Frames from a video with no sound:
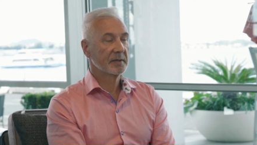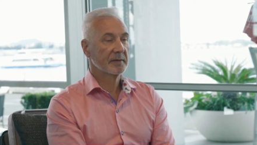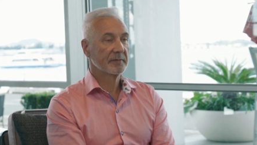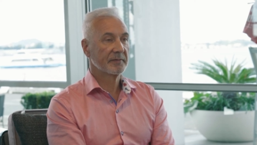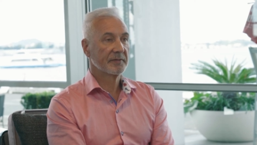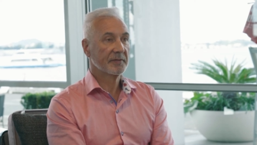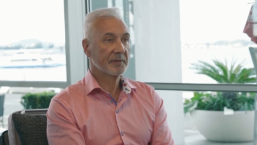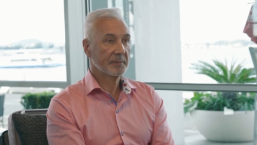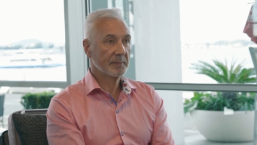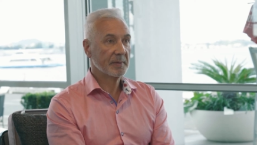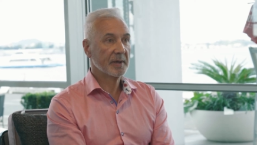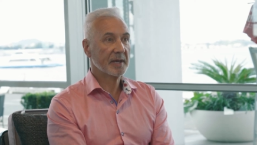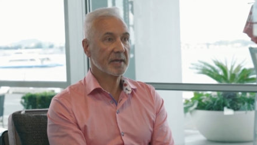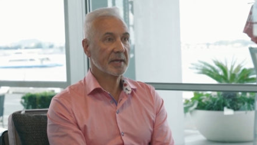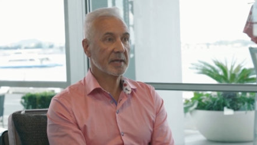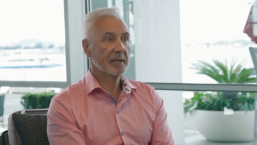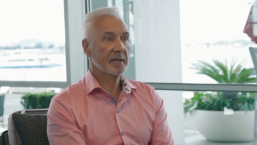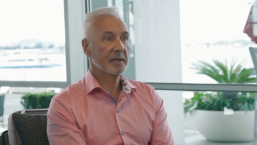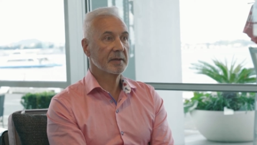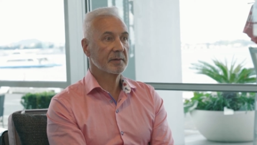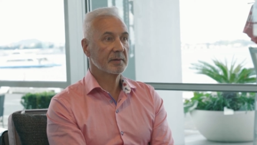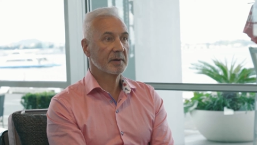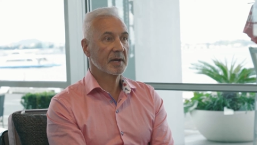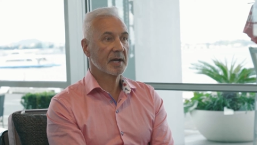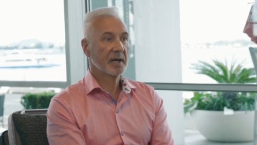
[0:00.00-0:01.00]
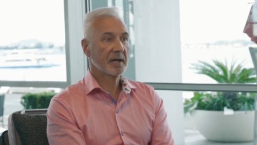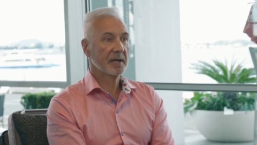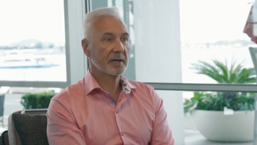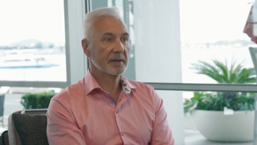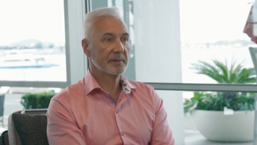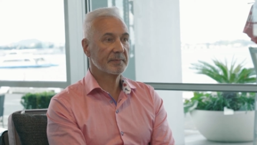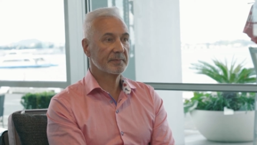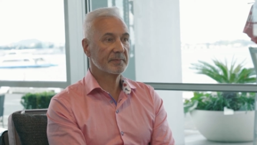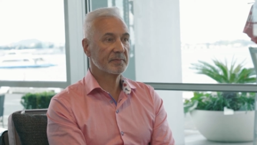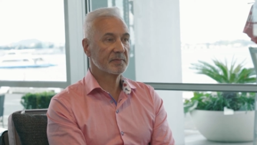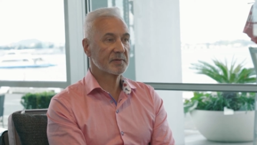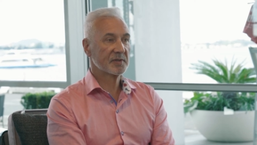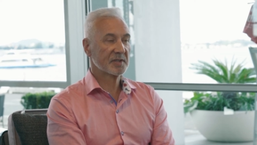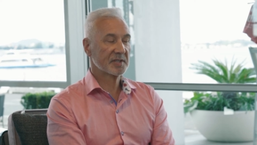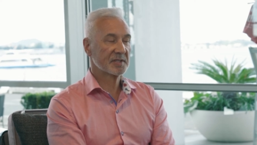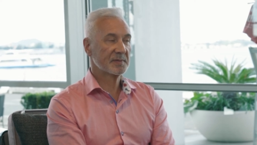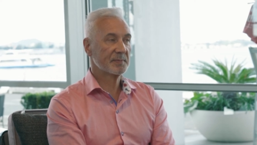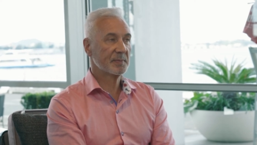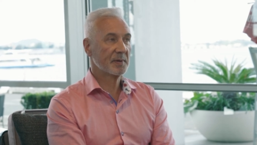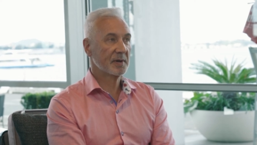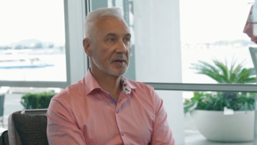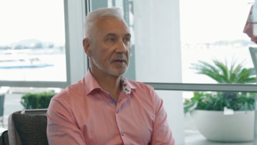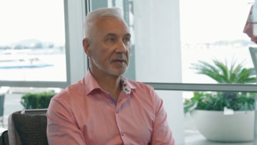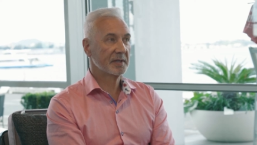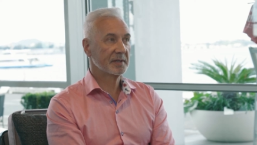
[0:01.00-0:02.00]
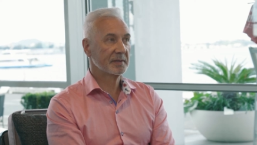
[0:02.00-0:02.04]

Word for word: for me, um, just by,